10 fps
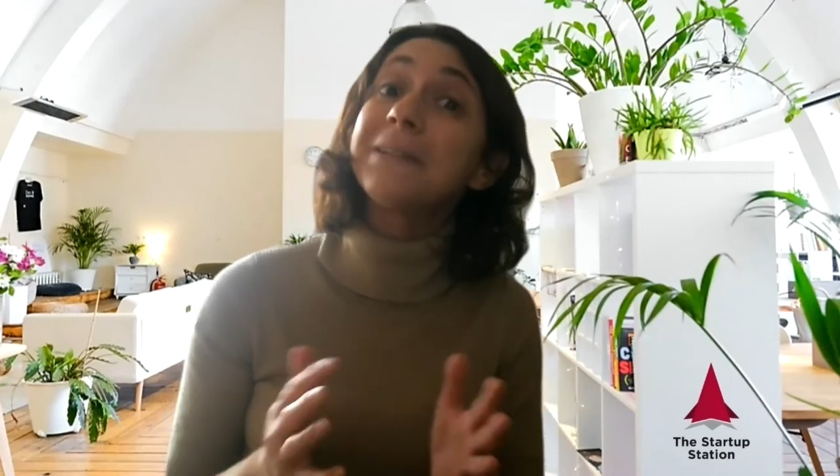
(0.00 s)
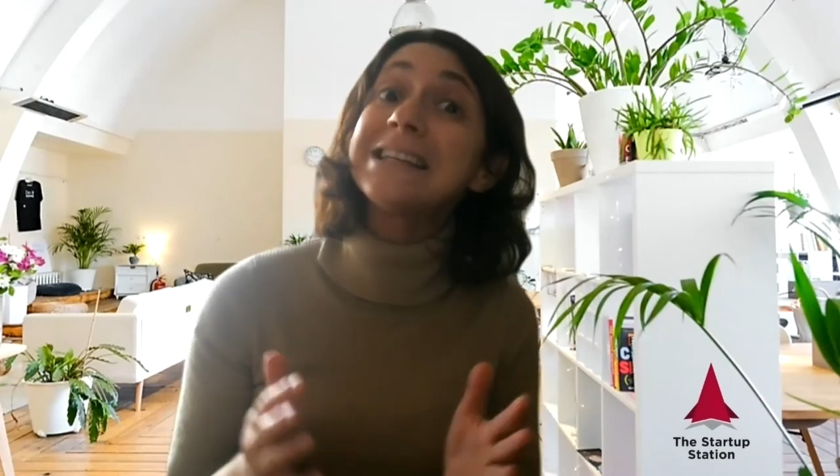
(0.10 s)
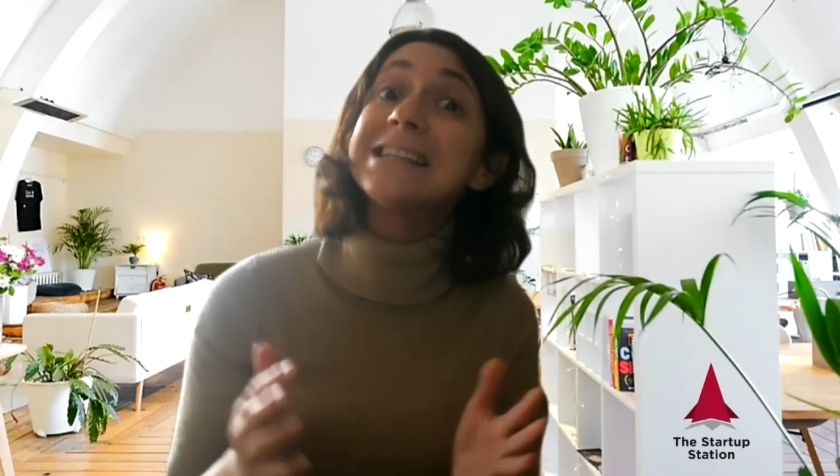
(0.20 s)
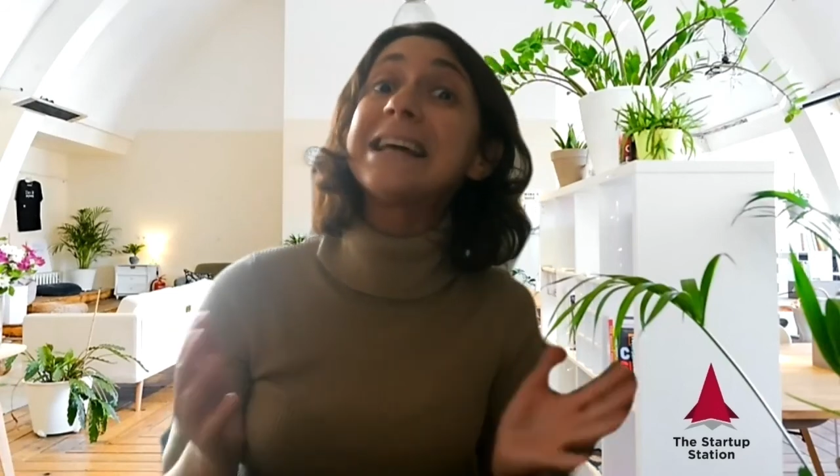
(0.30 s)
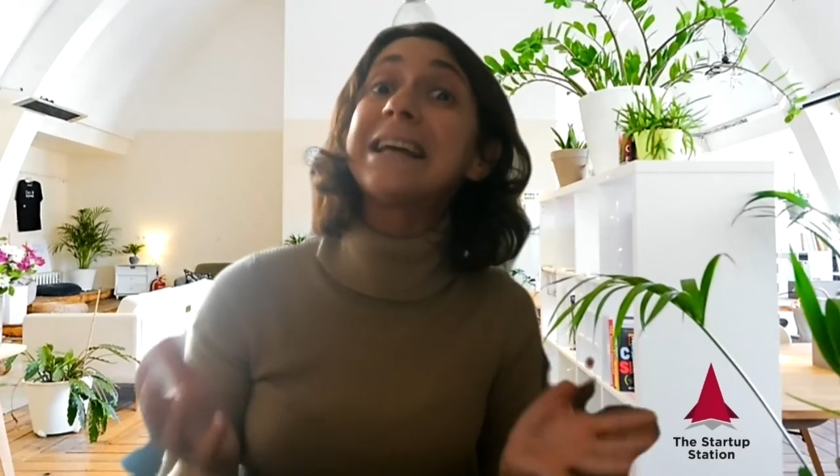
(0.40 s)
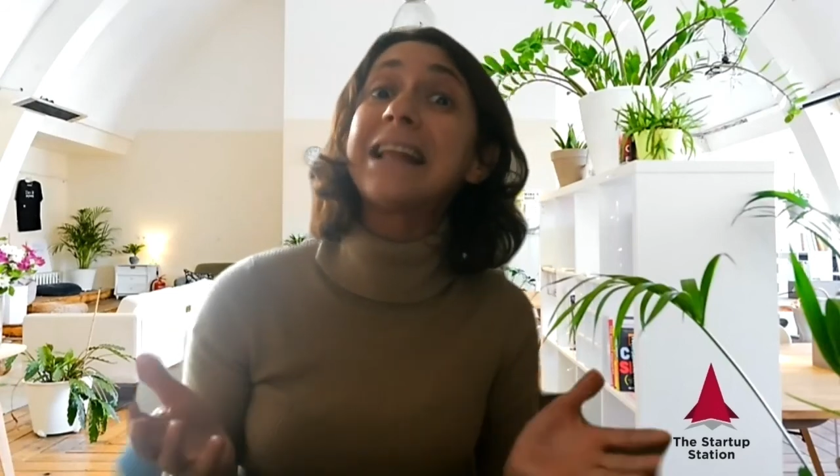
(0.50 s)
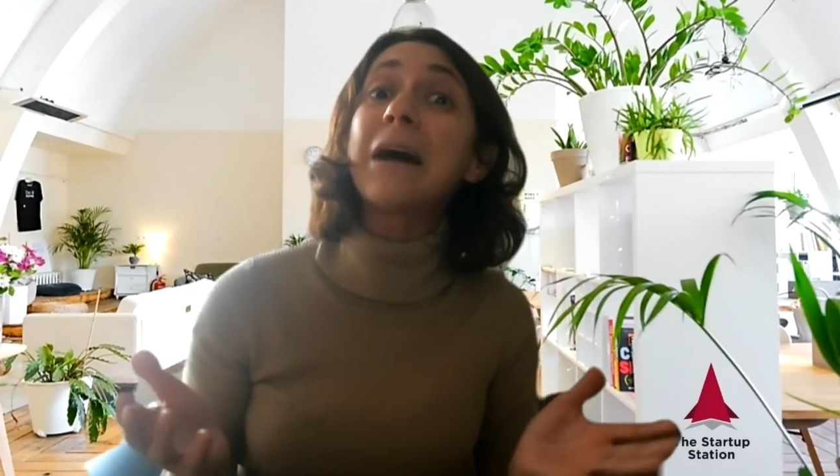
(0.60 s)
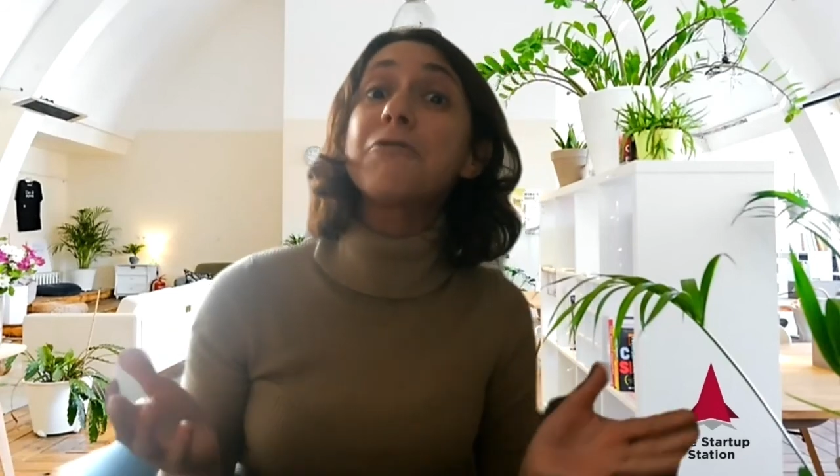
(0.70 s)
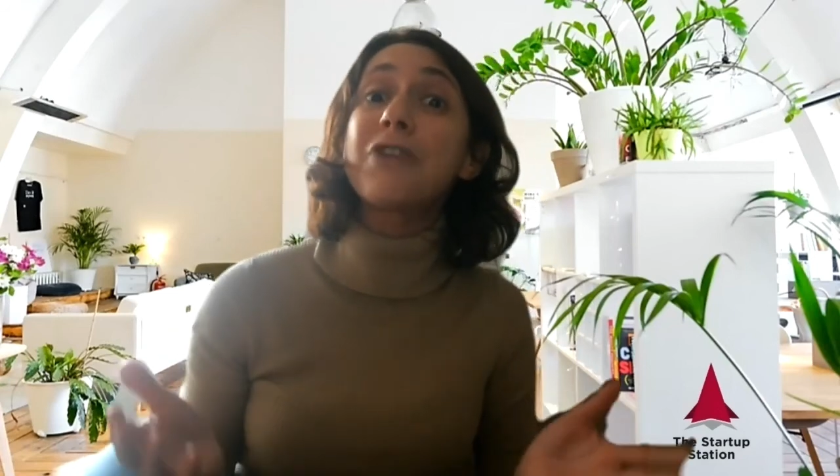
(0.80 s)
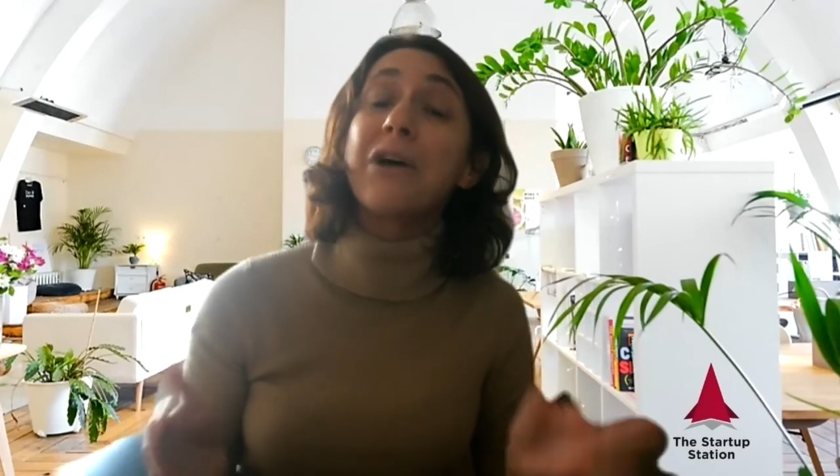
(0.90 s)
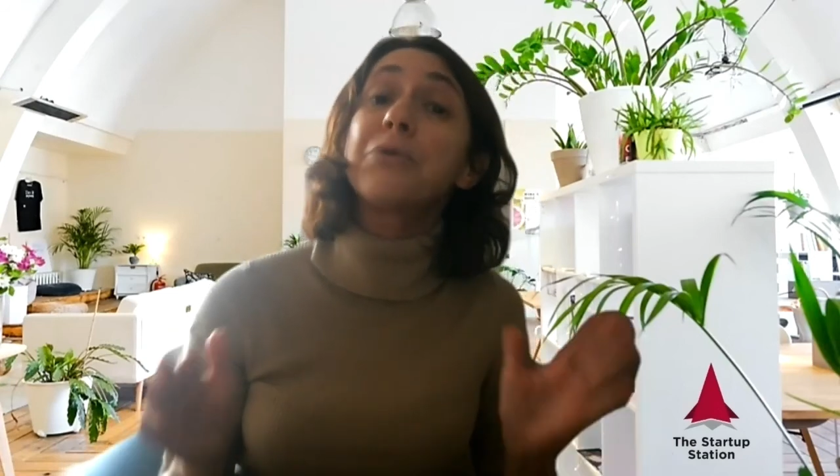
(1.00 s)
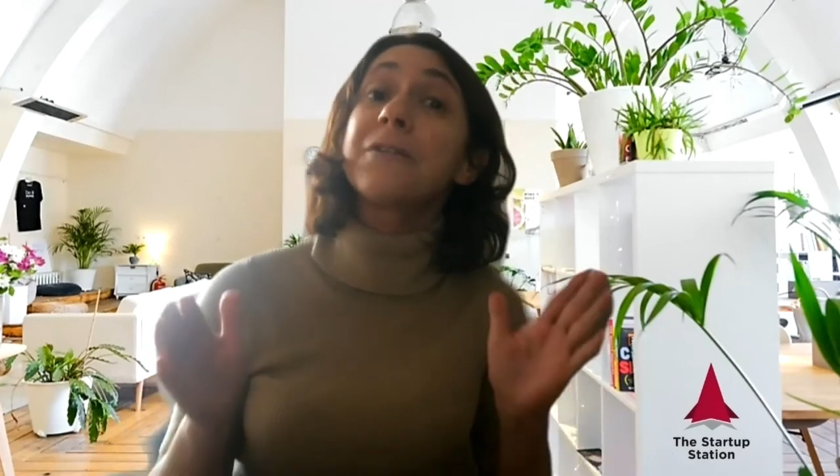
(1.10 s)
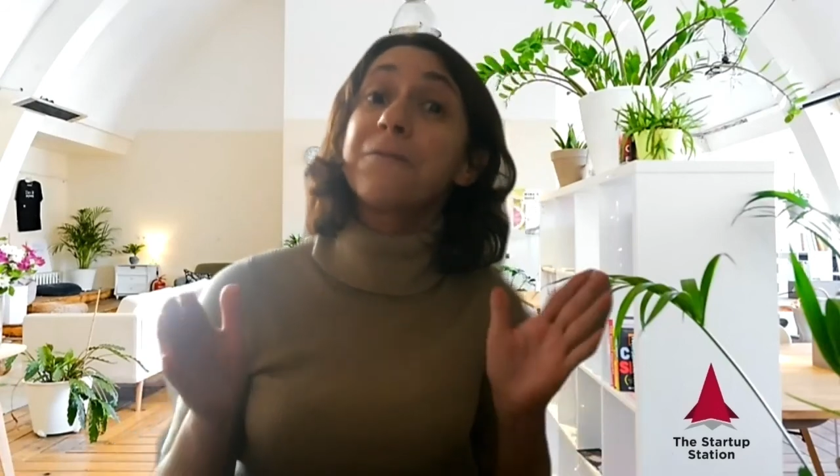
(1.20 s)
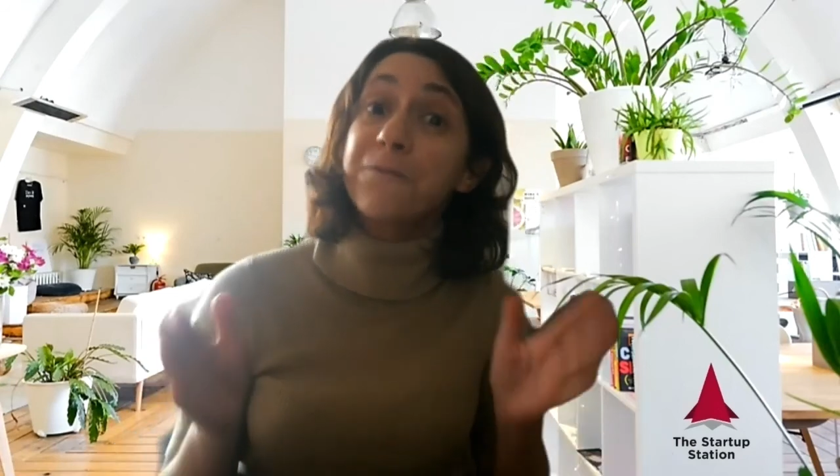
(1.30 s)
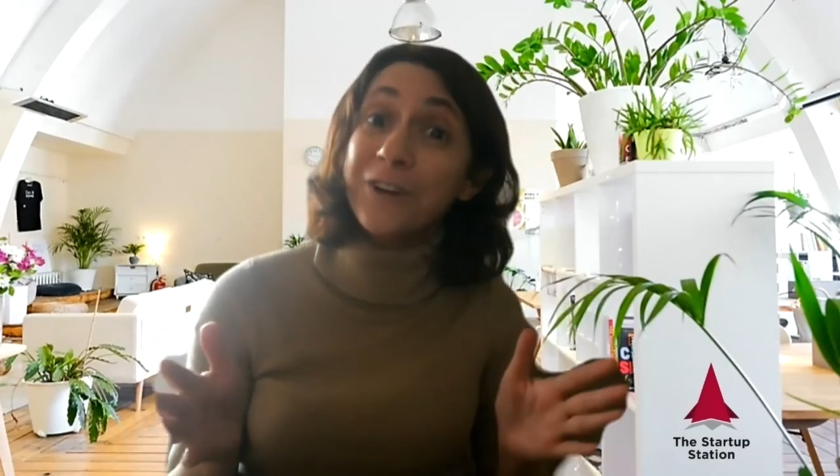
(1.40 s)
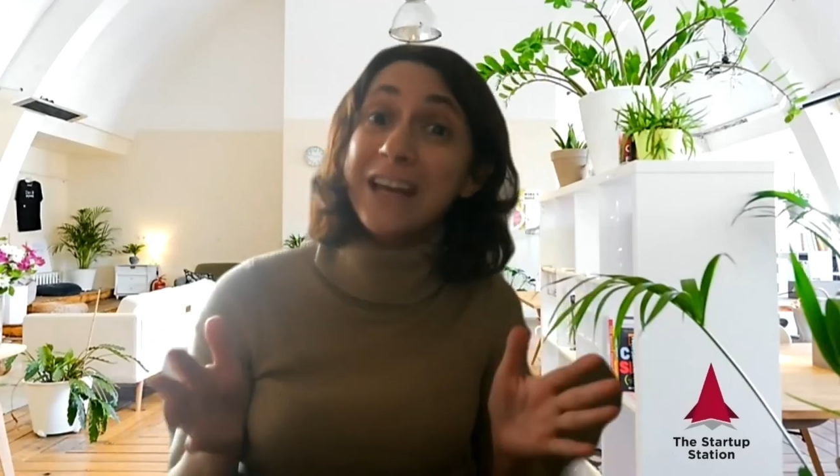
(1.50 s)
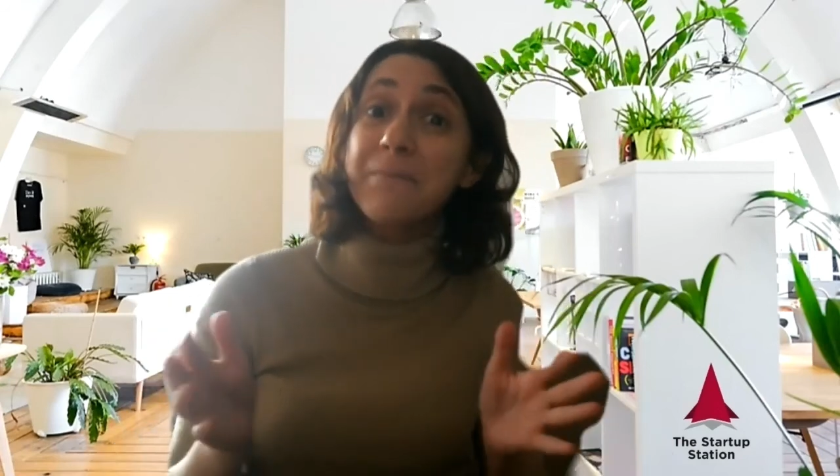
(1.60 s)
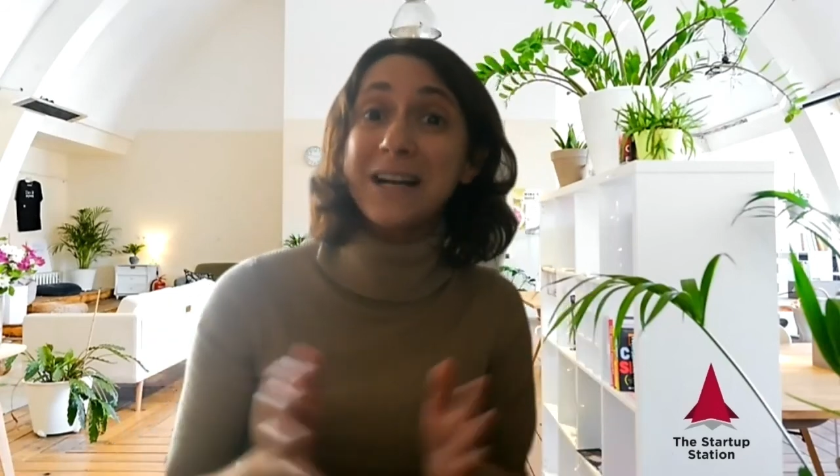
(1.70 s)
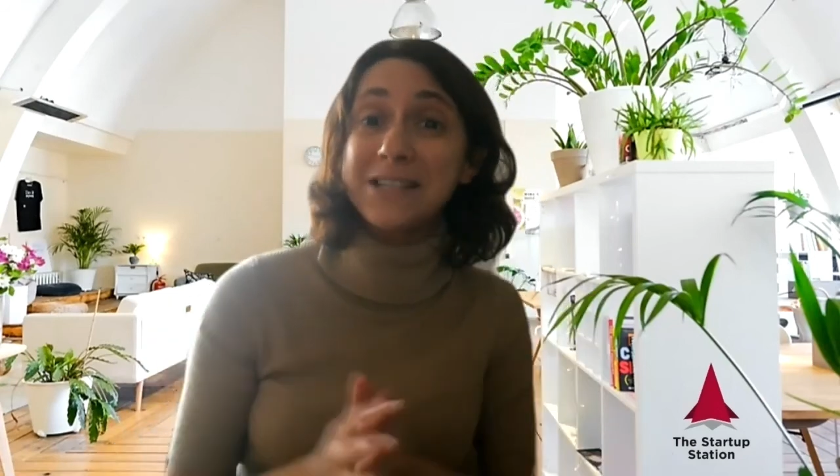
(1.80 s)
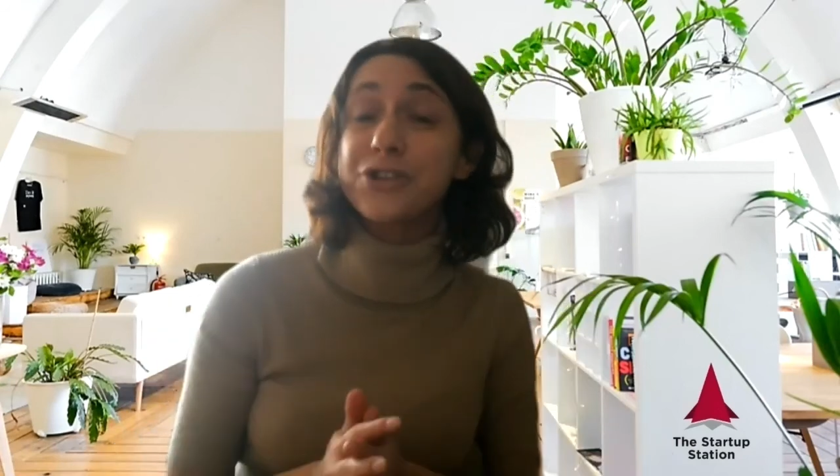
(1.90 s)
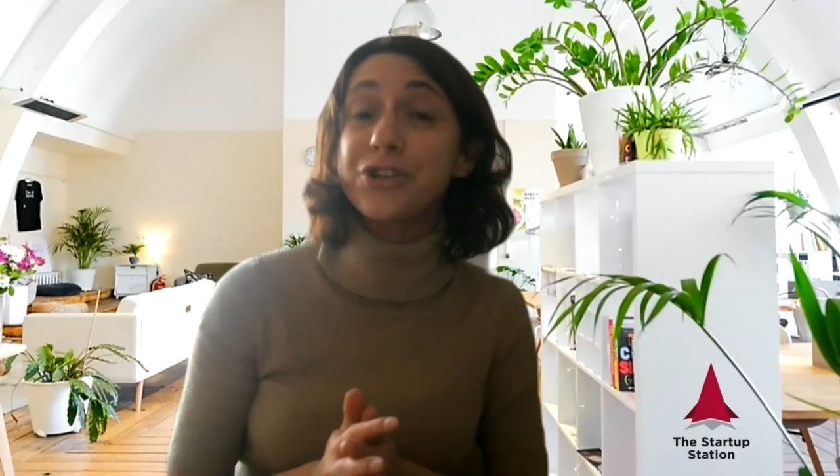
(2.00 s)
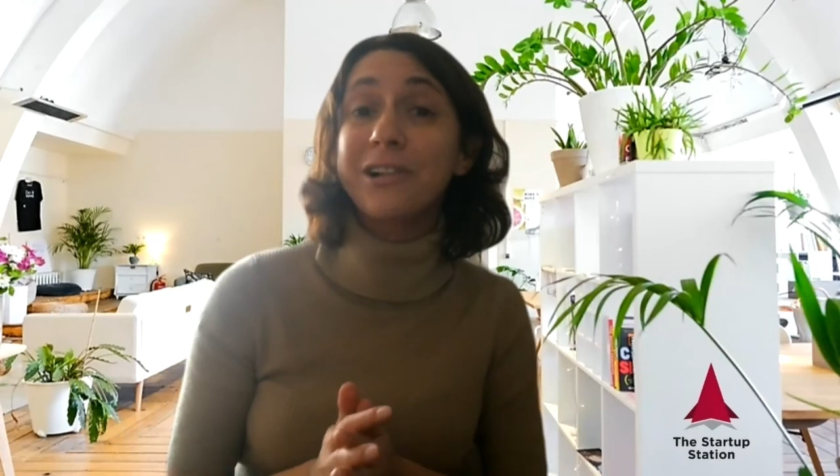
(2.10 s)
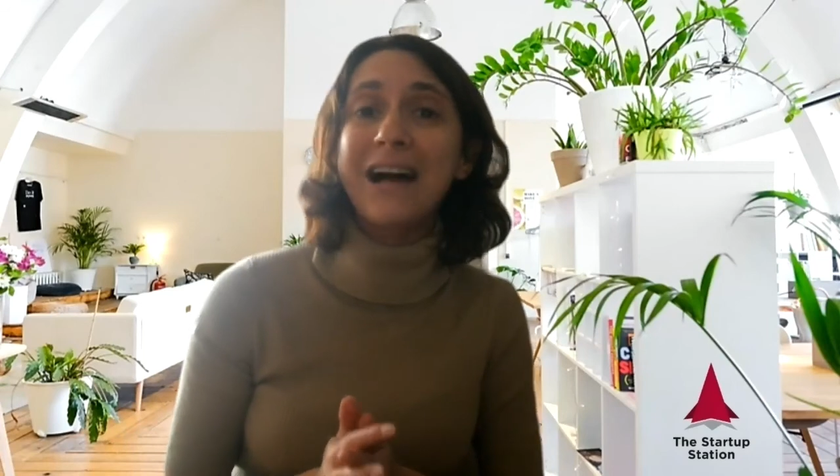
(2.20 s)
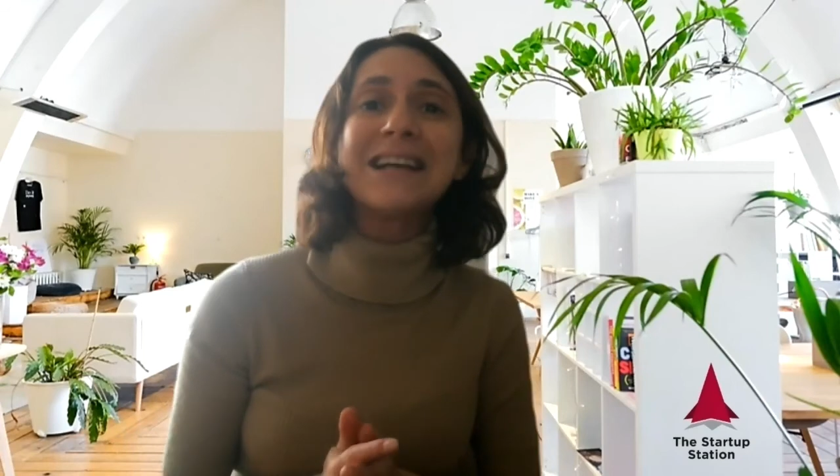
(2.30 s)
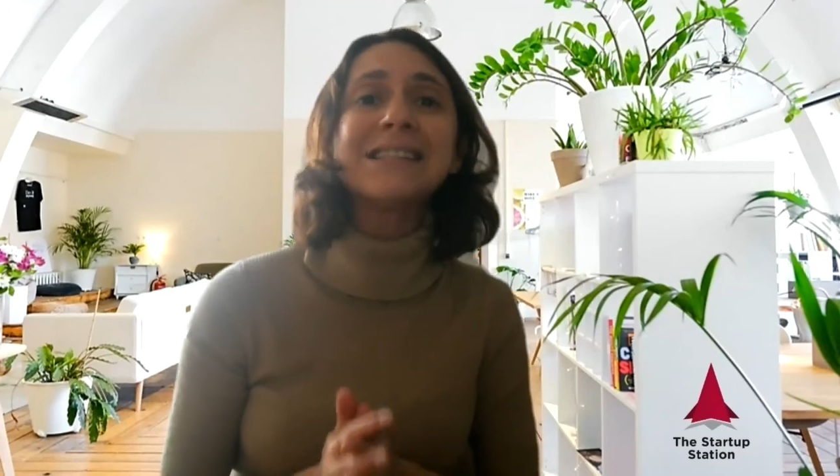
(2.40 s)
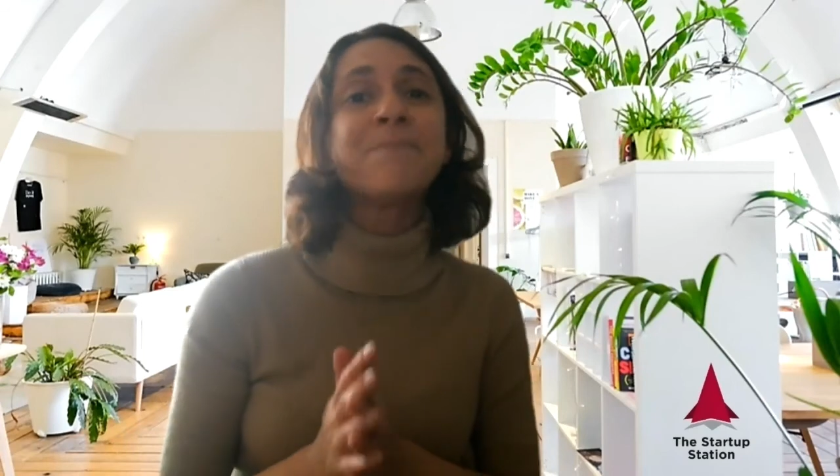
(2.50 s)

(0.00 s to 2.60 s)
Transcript: please sign up for our free masterclass,